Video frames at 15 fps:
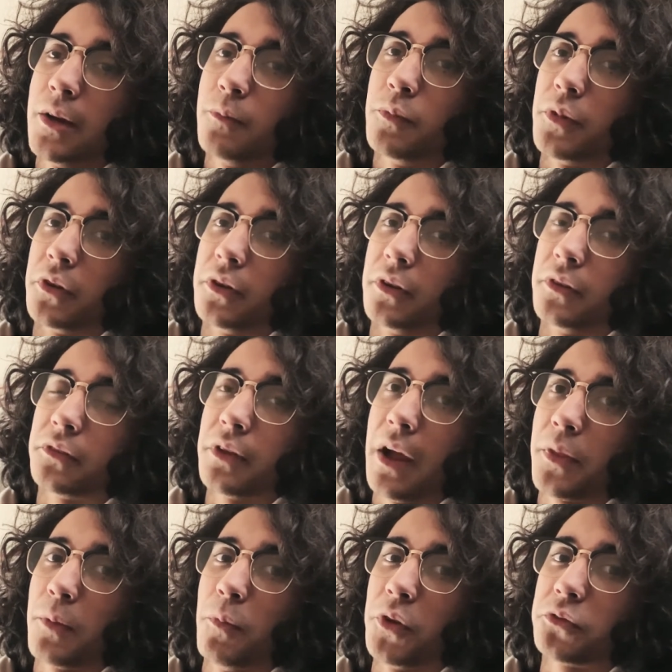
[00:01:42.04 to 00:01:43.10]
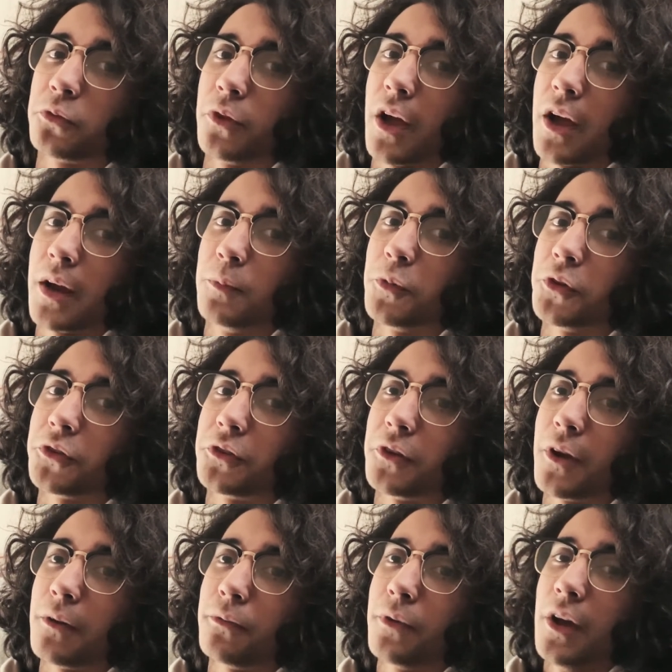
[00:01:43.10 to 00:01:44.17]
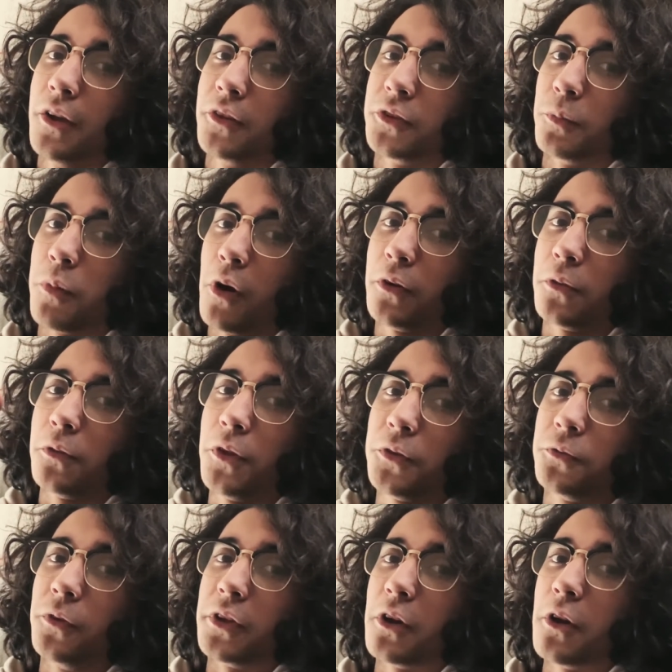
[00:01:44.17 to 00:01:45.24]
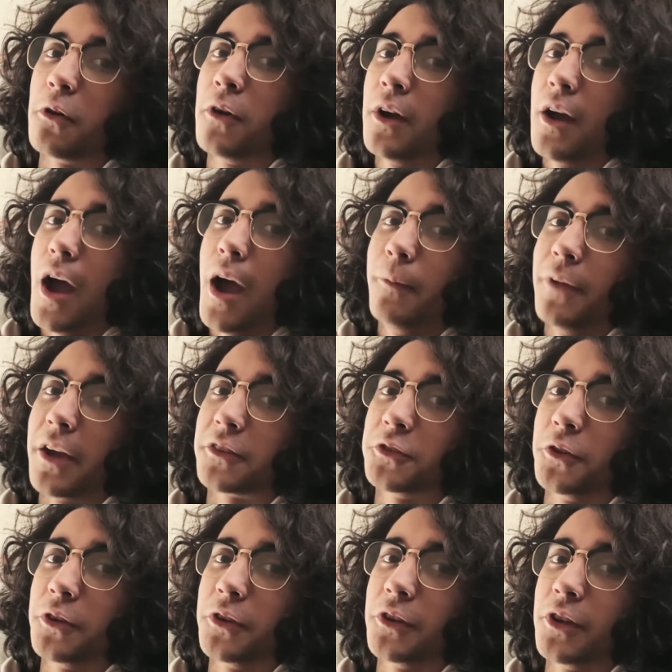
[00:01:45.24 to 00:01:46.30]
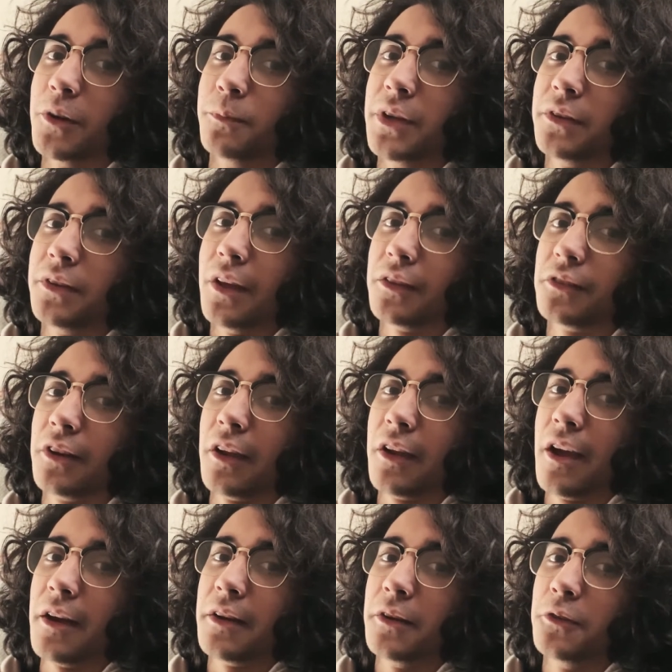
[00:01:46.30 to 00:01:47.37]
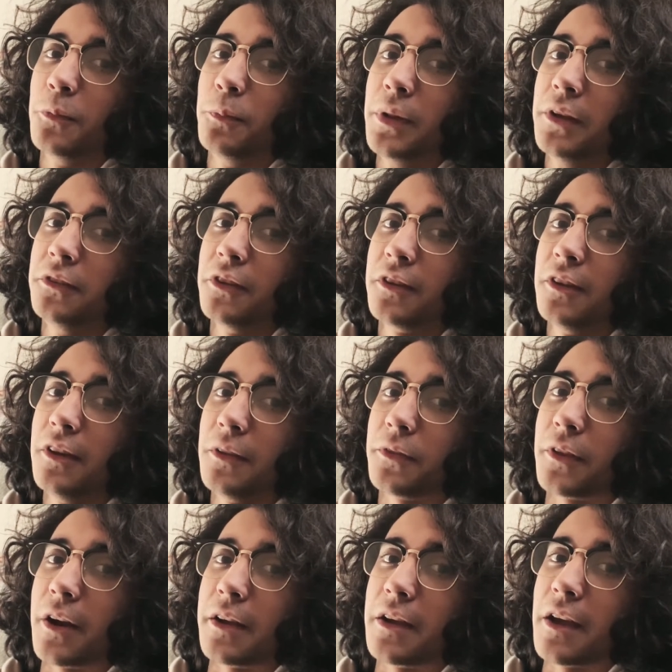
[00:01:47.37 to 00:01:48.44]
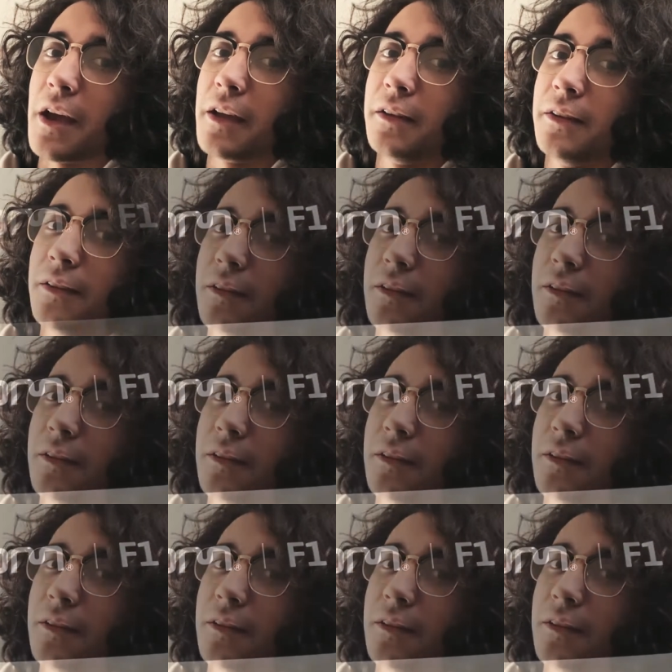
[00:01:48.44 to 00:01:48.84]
but it's not the most reliable stuff. So part of this video, I'm actually gonna be testing out a new piece of kit that I got.